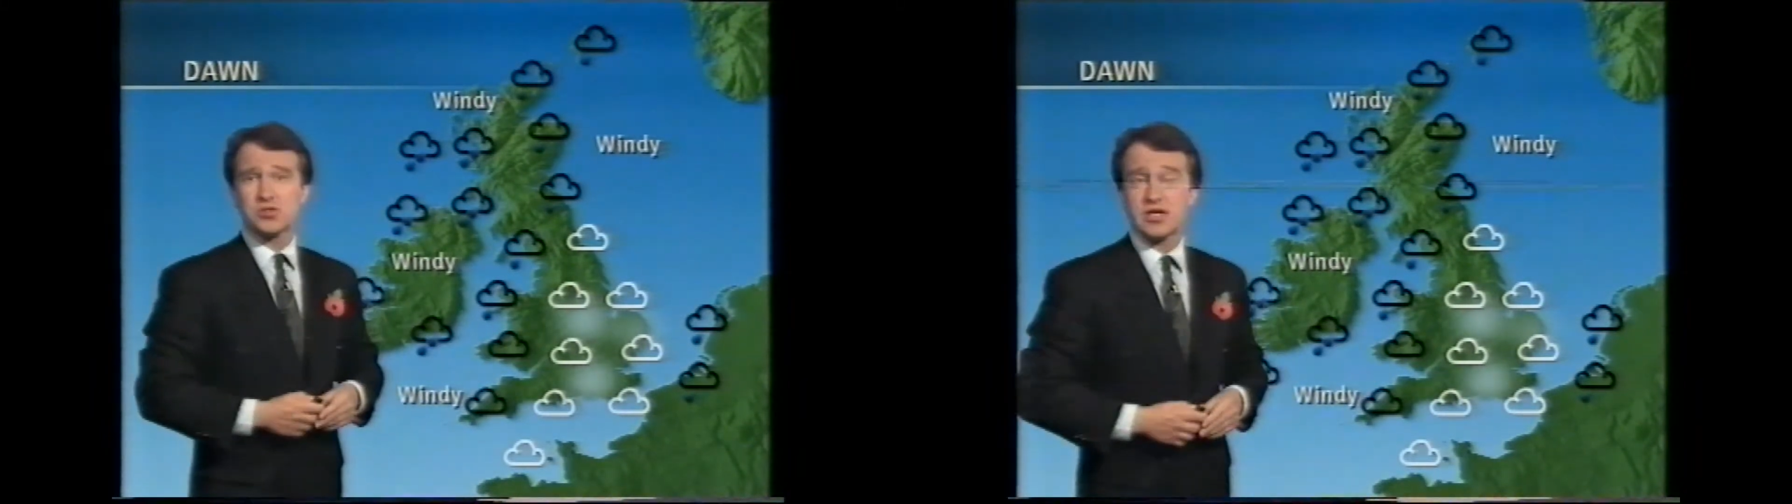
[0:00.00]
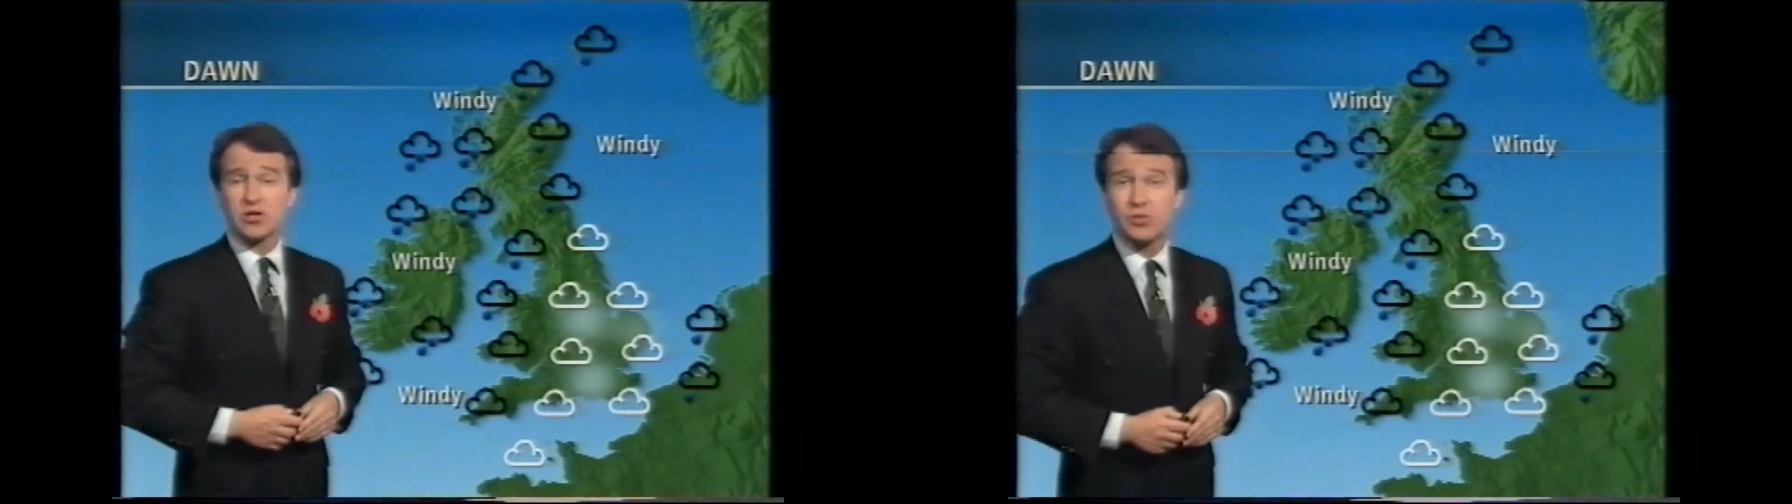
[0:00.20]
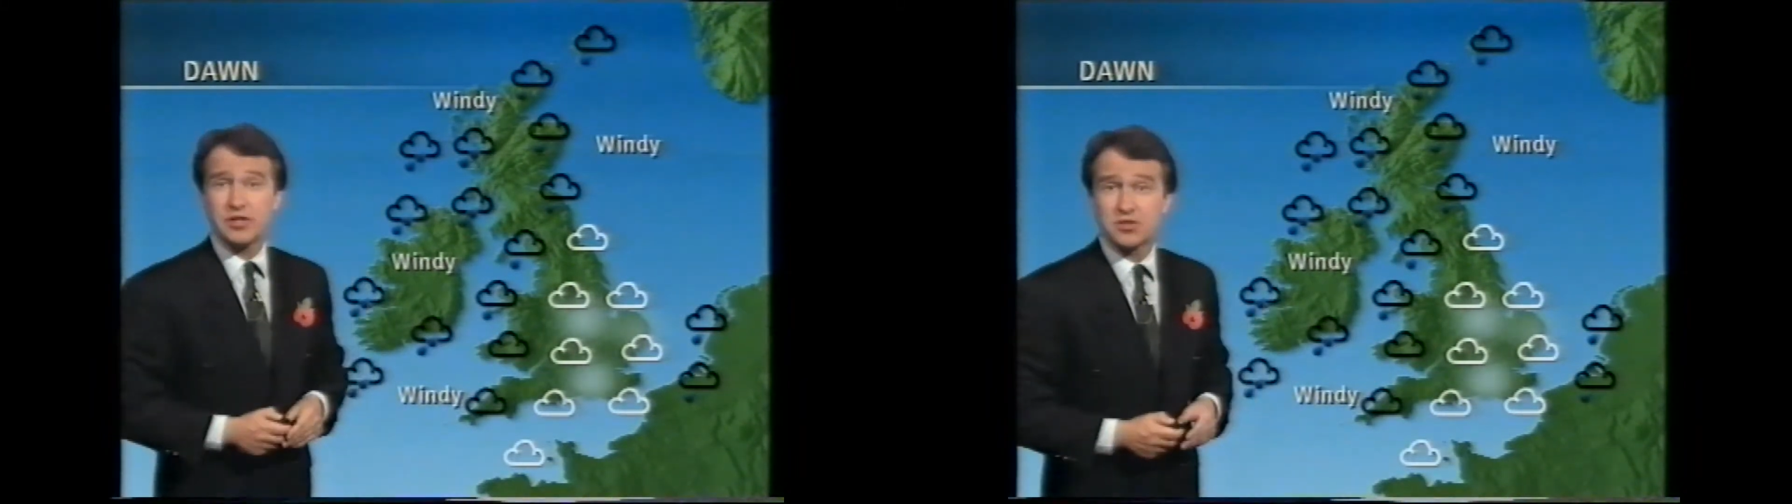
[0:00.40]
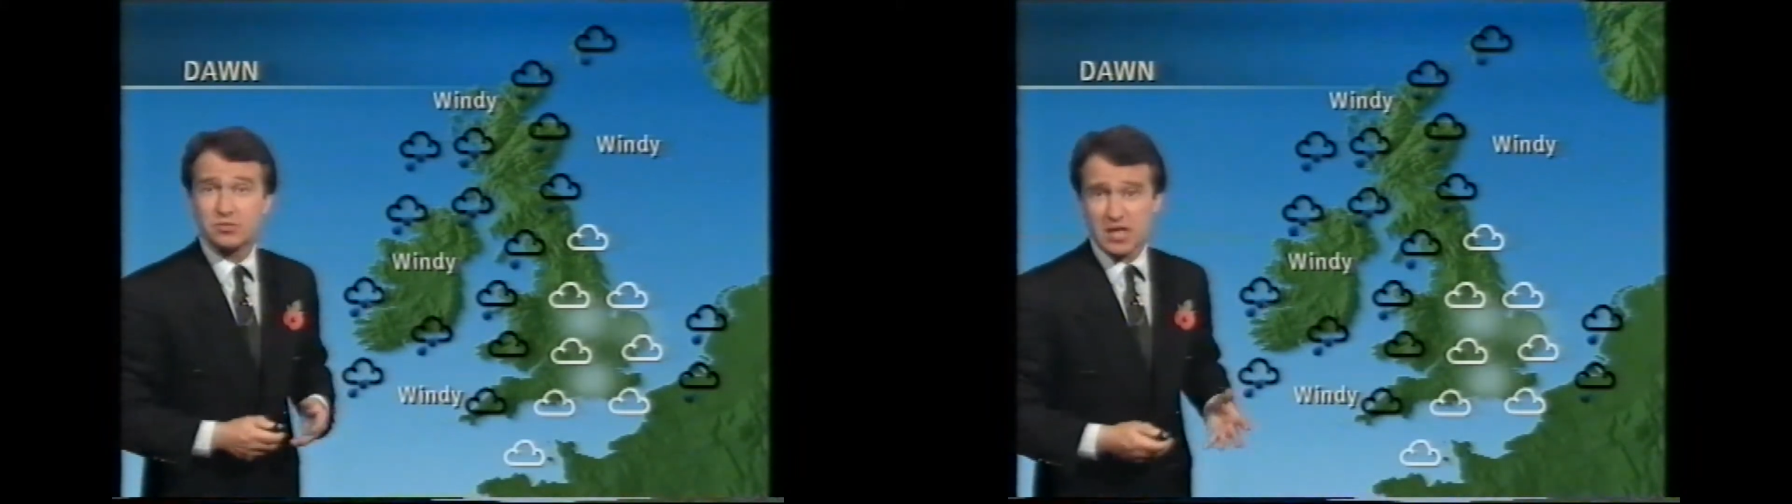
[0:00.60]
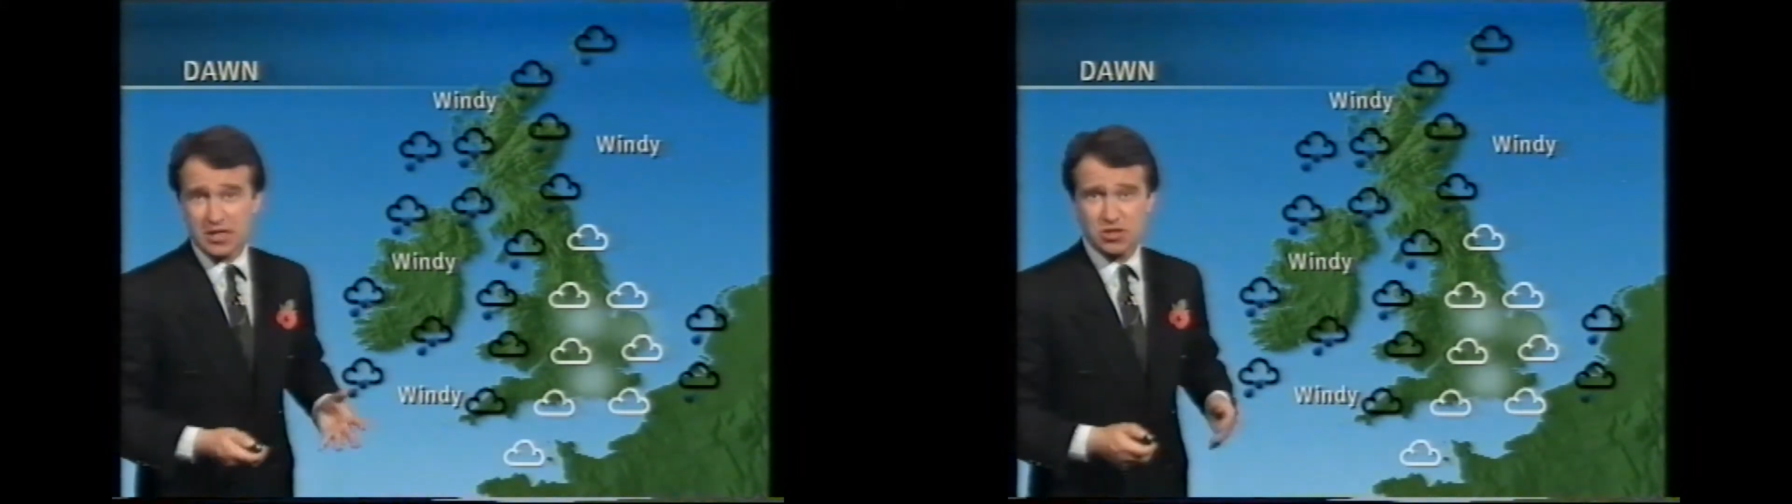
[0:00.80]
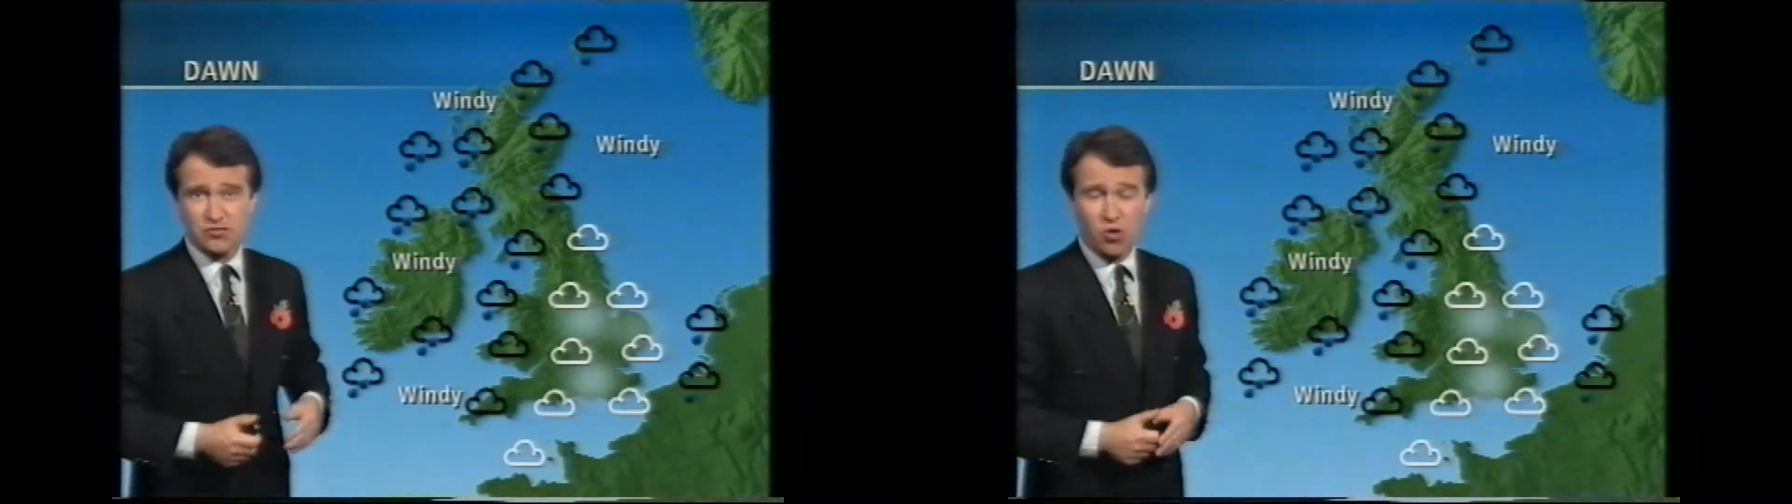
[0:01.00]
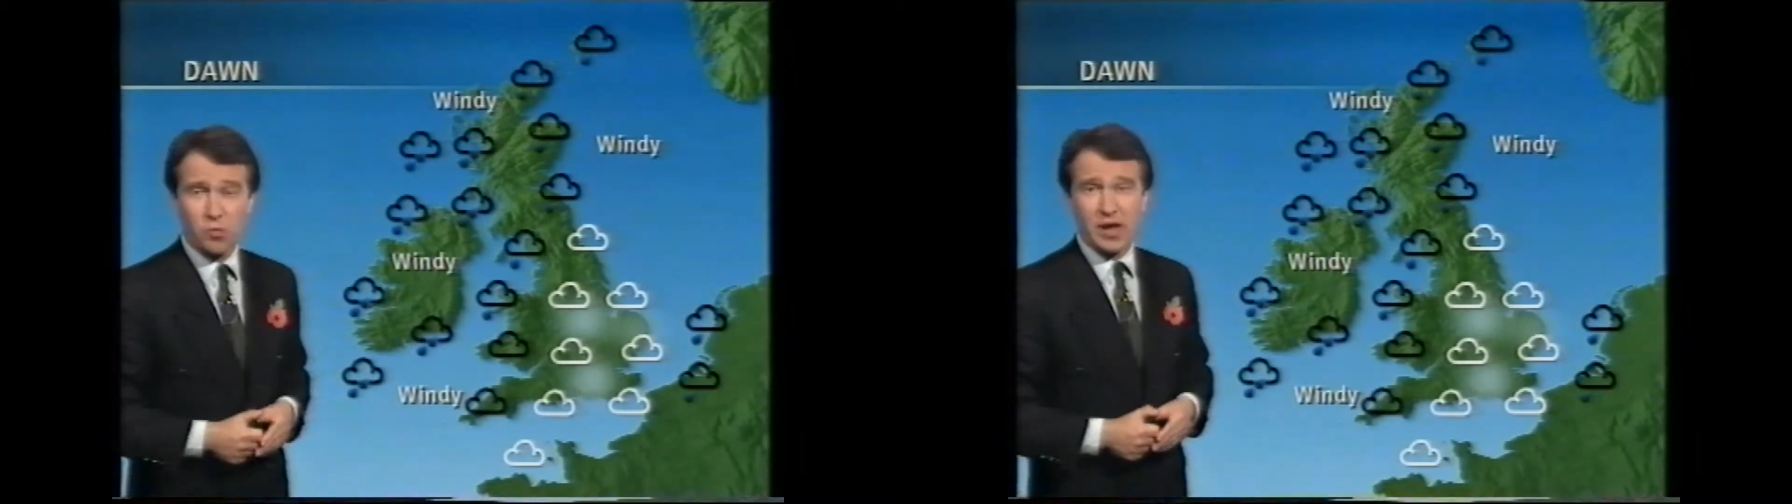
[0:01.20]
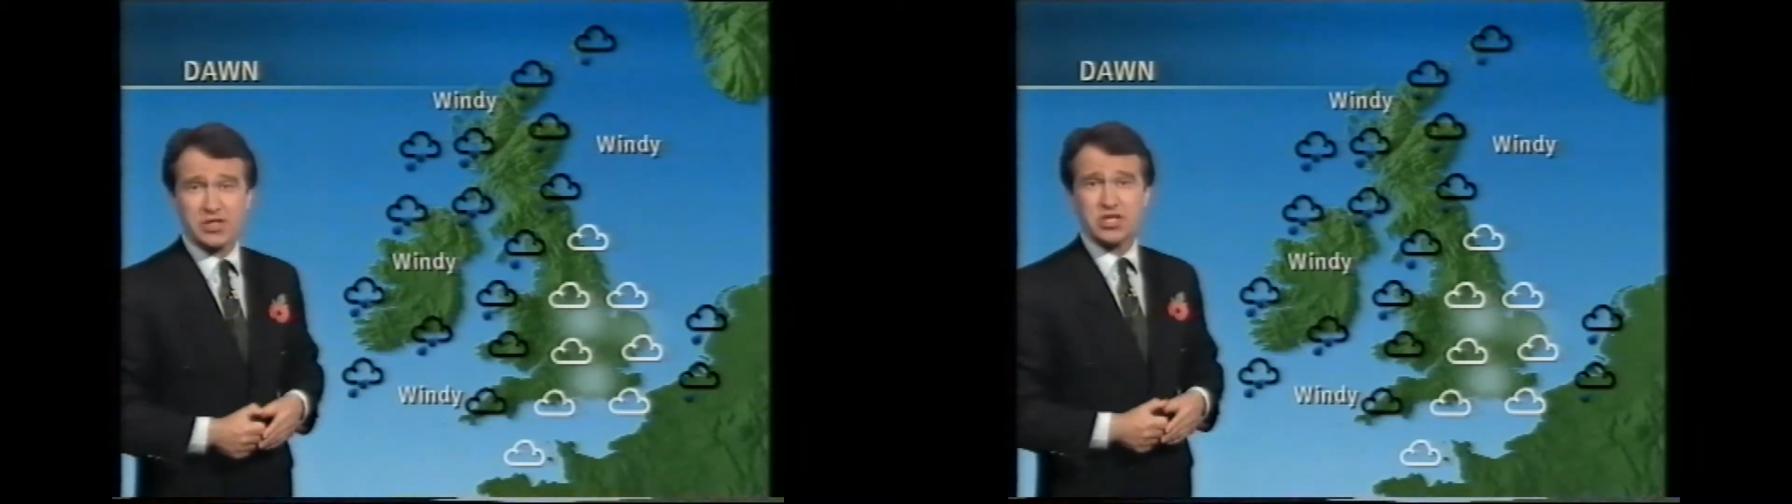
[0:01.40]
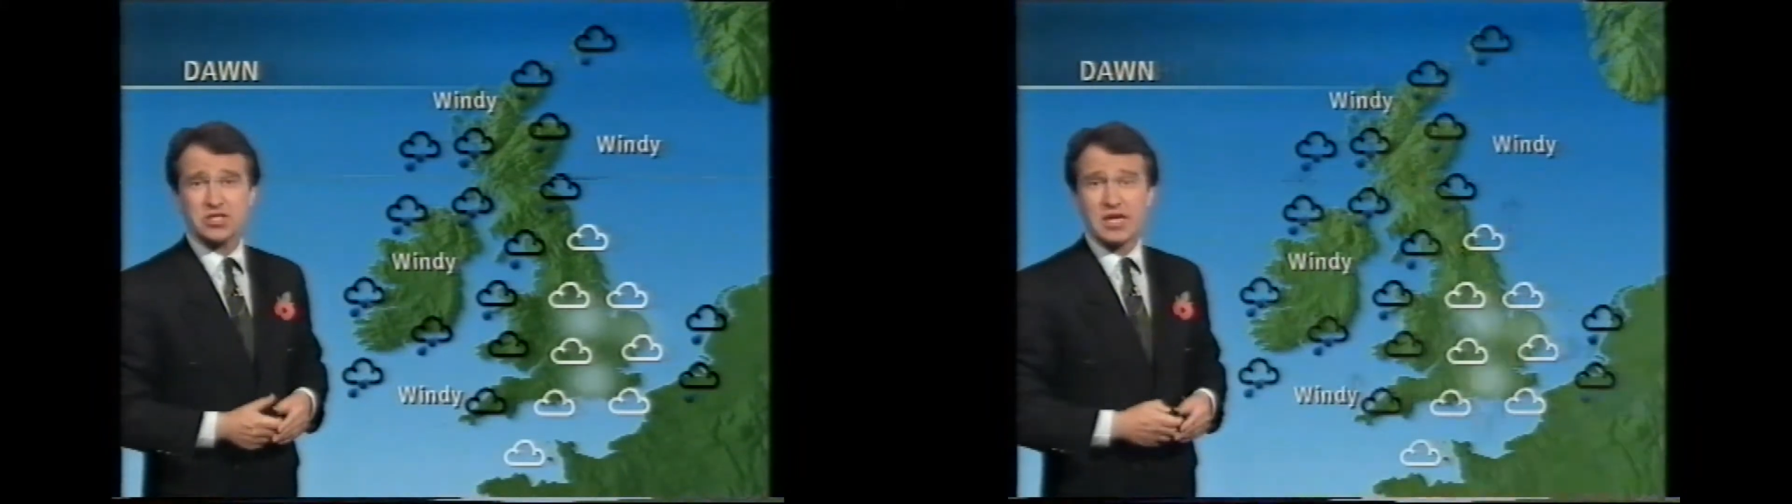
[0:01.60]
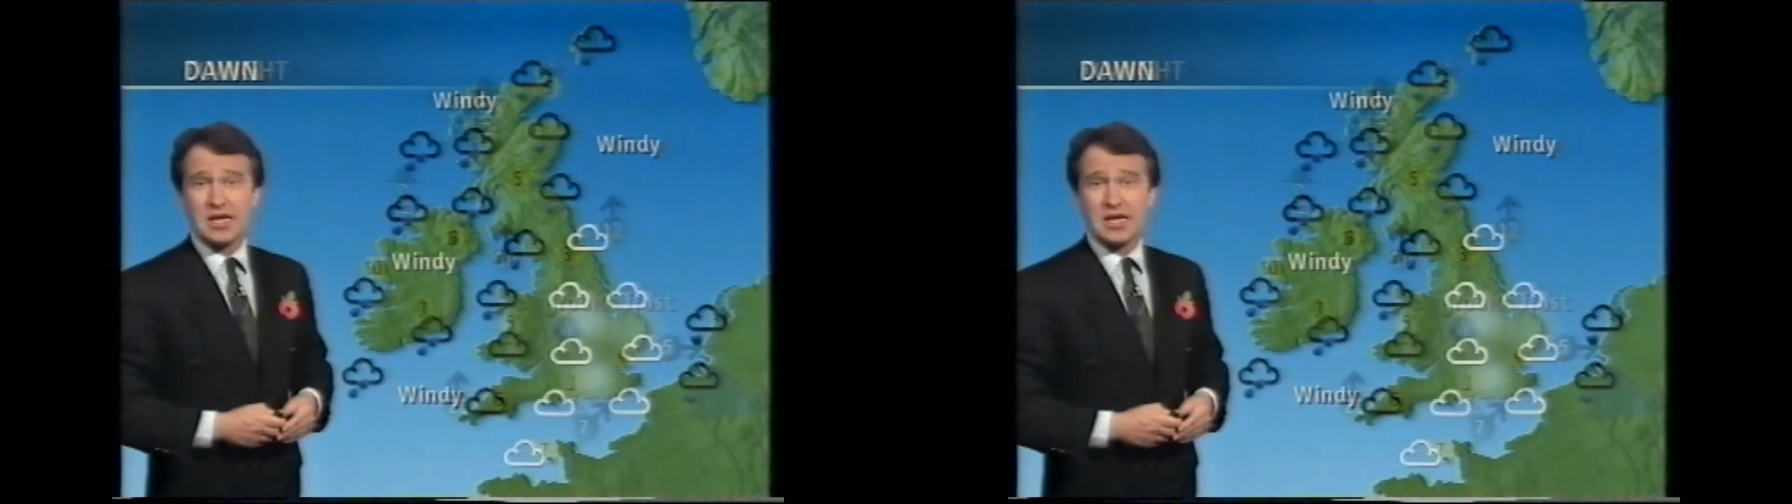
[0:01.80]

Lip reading: there could be some dense fog patches,